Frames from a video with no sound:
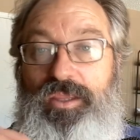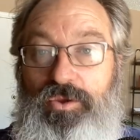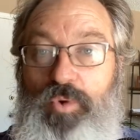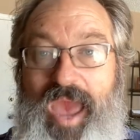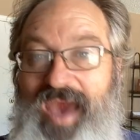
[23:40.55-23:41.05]

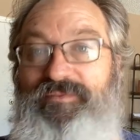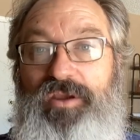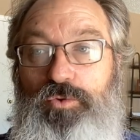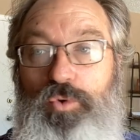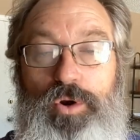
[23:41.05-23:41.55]
you have a
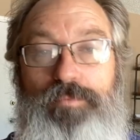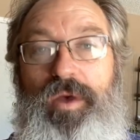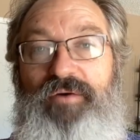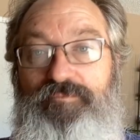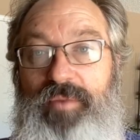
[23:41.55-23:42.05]
group
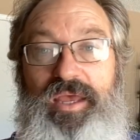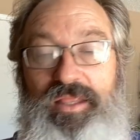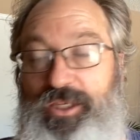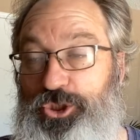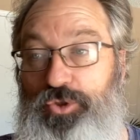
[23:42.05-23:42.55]
of
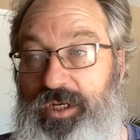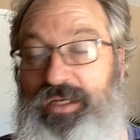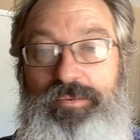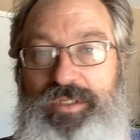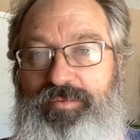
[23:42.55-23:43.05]
men that you need
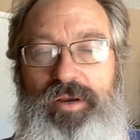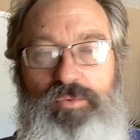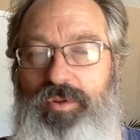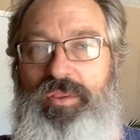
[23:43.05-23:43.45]
to be spending with.